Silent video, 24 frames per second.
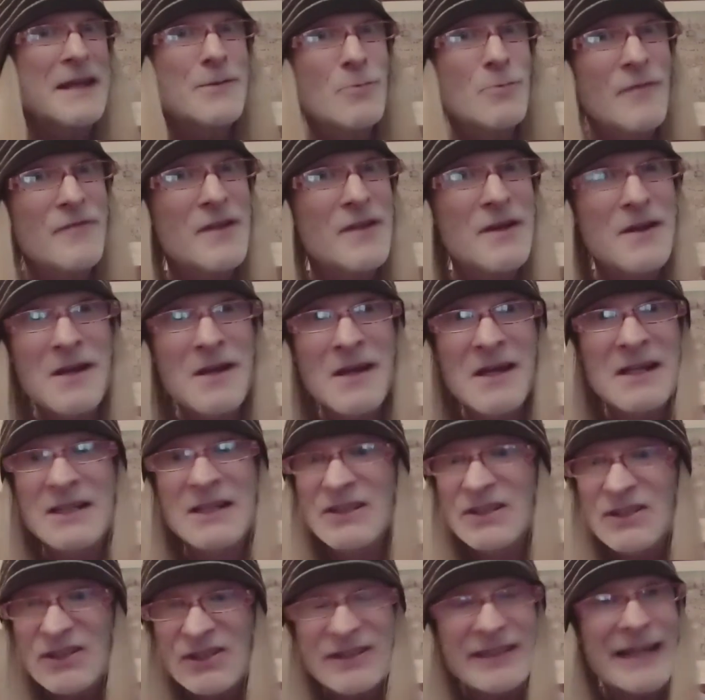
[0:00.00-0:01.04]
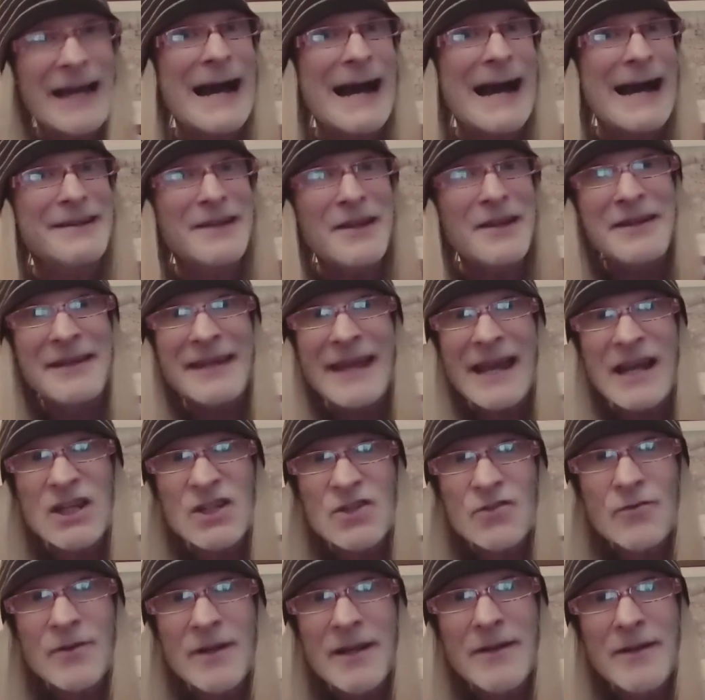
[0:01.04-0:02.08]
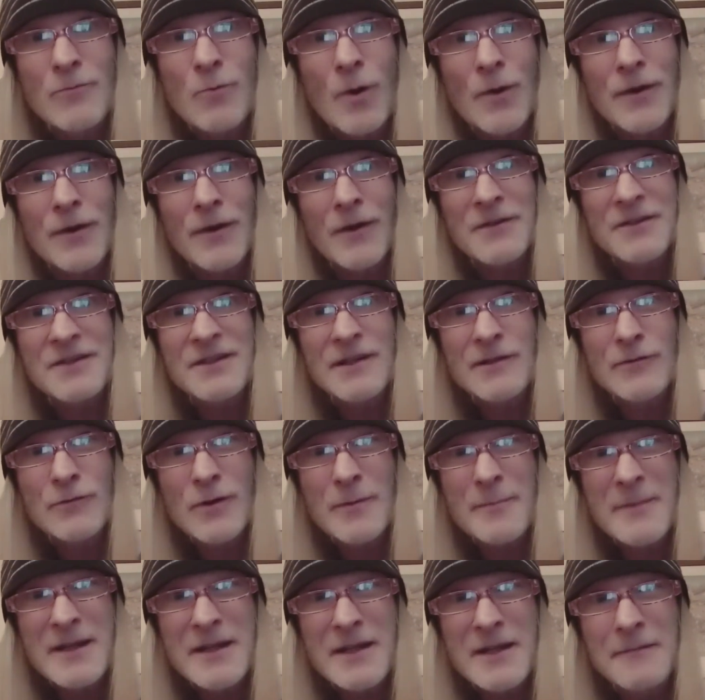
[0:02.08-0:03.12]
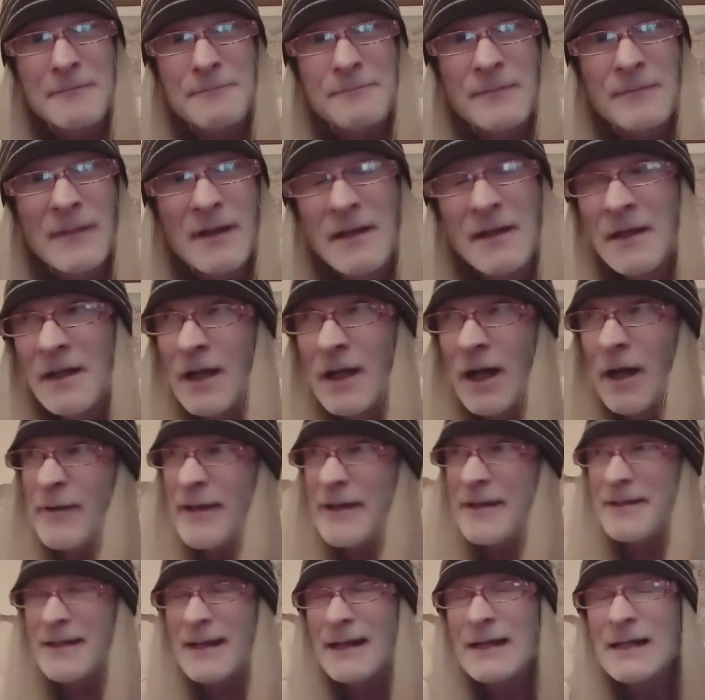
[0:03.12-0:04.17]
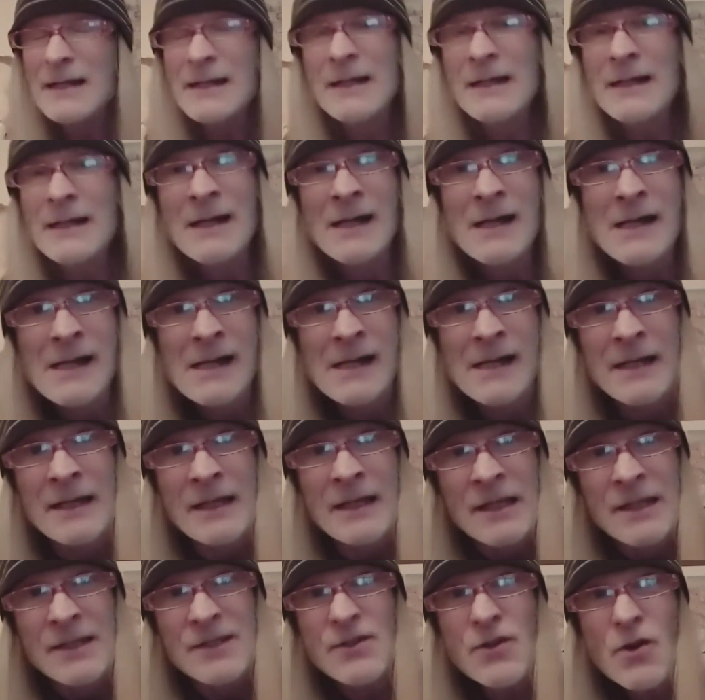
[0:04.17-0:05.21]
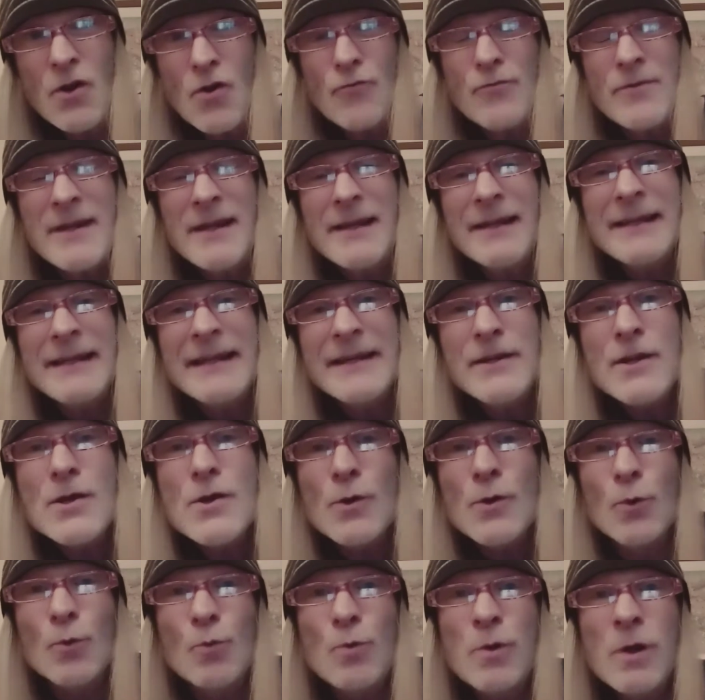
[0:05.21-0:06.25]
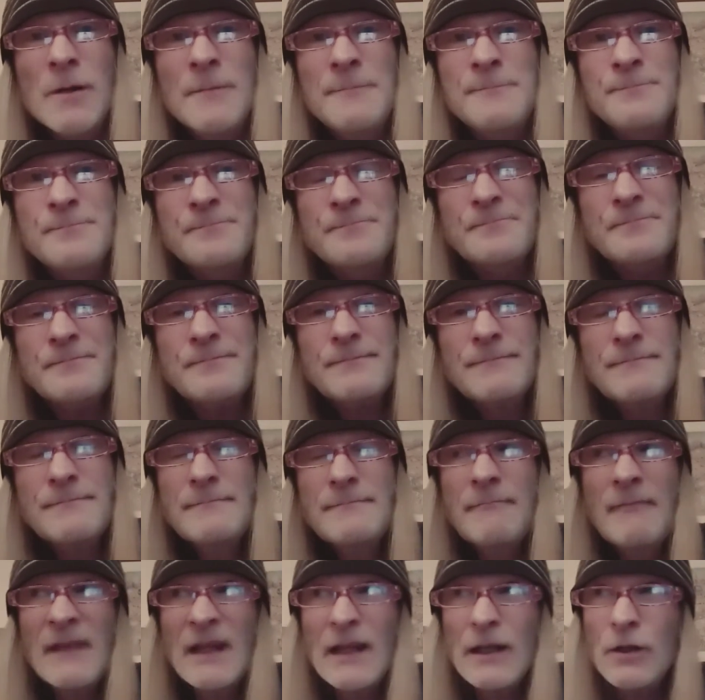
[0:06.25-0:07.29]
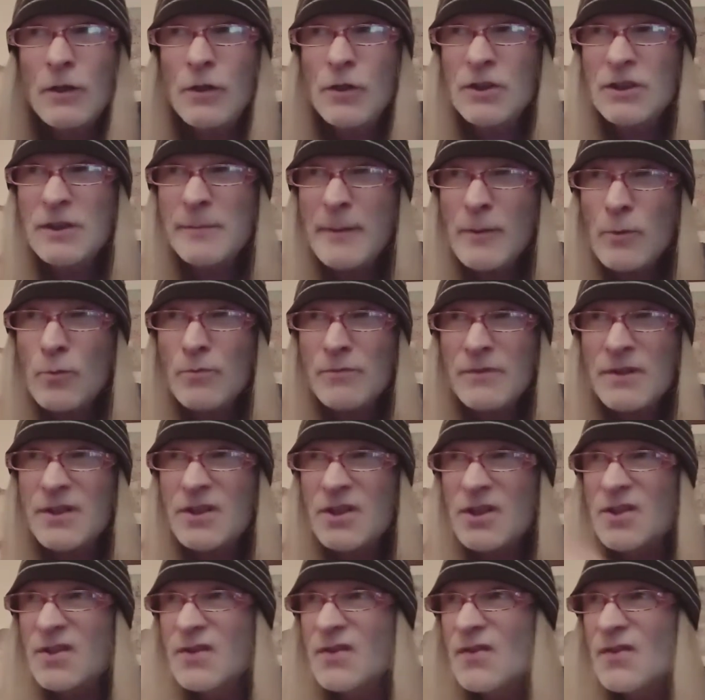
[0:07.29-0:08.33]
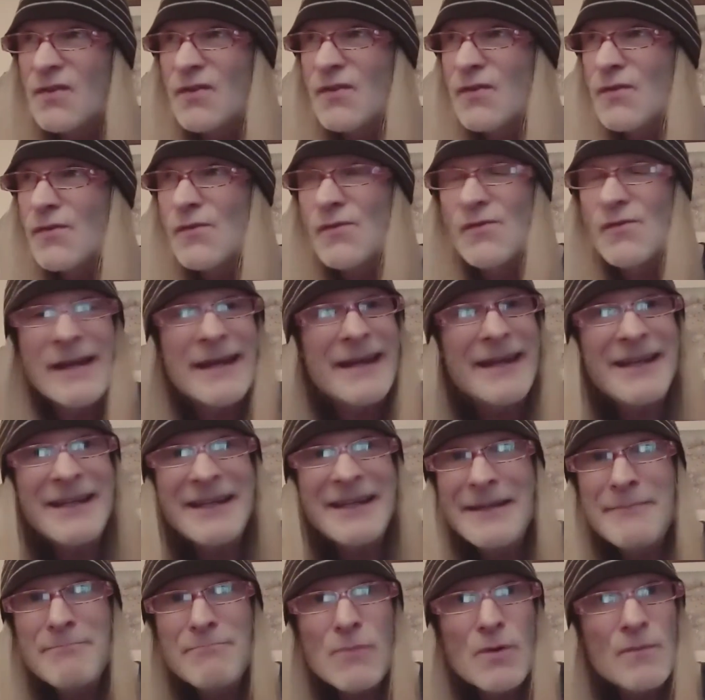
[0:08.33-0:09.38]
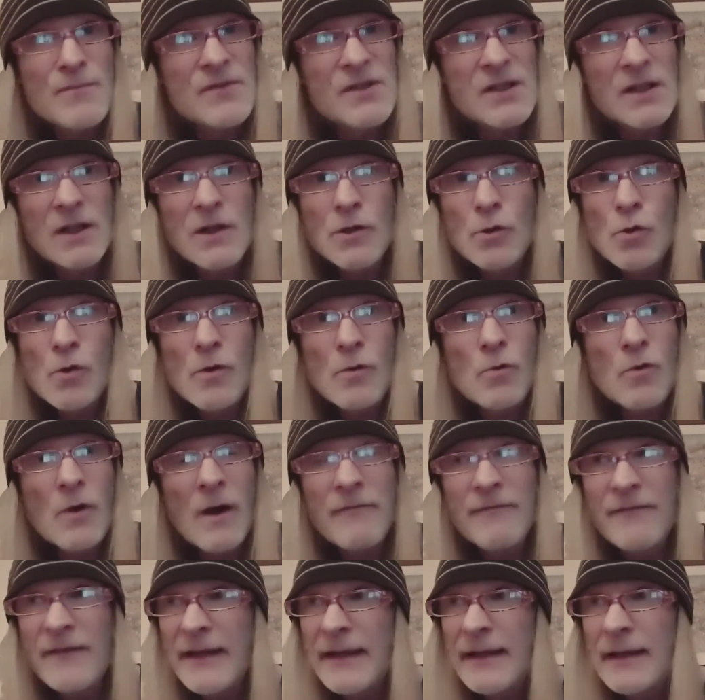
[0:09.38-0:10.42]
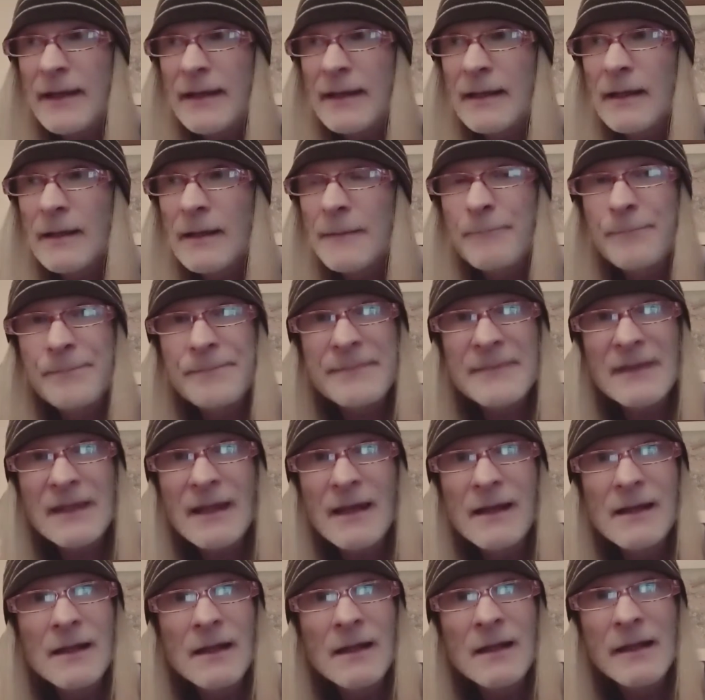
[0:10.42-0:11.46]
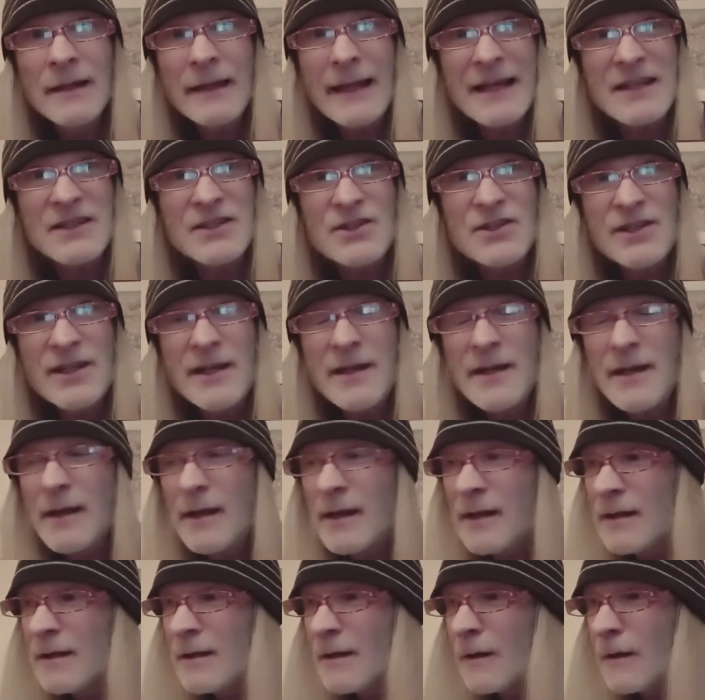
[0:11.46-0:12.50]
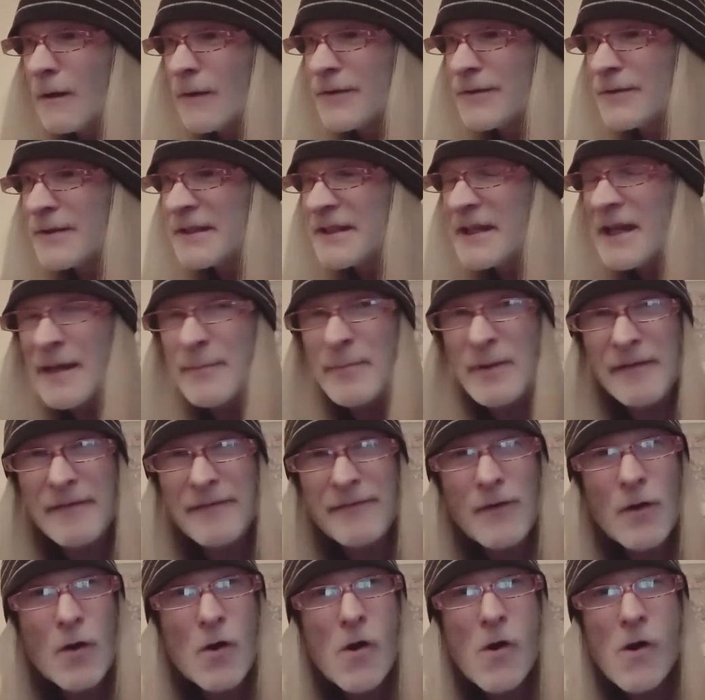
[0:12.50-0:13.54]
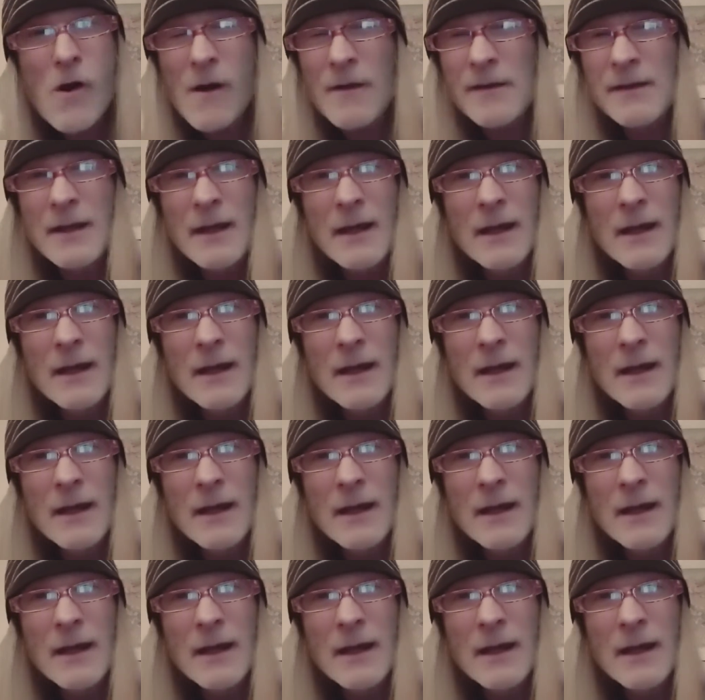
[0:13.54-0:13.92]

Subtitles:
with the scan and the X-ray and whatnot, you know what I mean? I mean, it's not really new, because about 18 months ago, I think, last year or the year before,